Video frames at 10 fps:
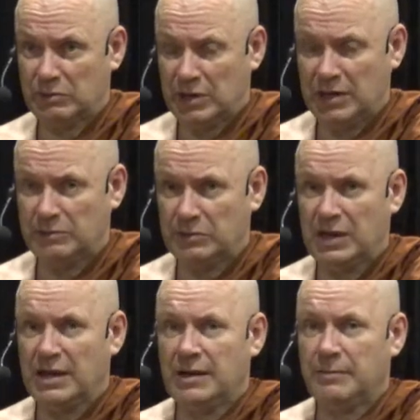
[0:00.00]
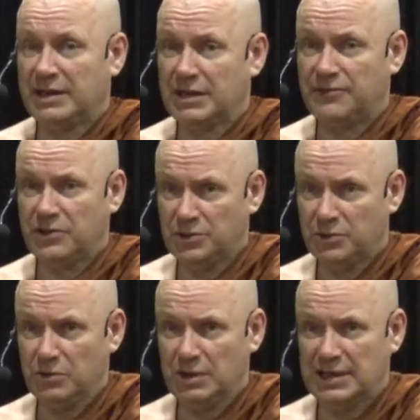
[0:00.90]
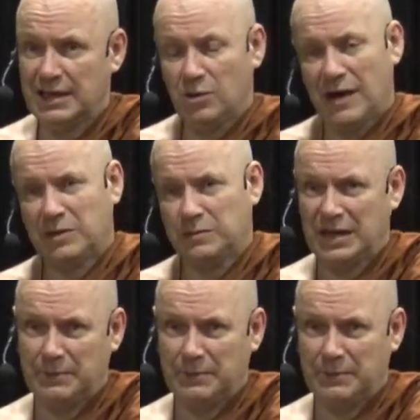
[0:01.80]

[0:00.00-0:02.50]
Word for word: uh, making for you, yeah, you have to bear,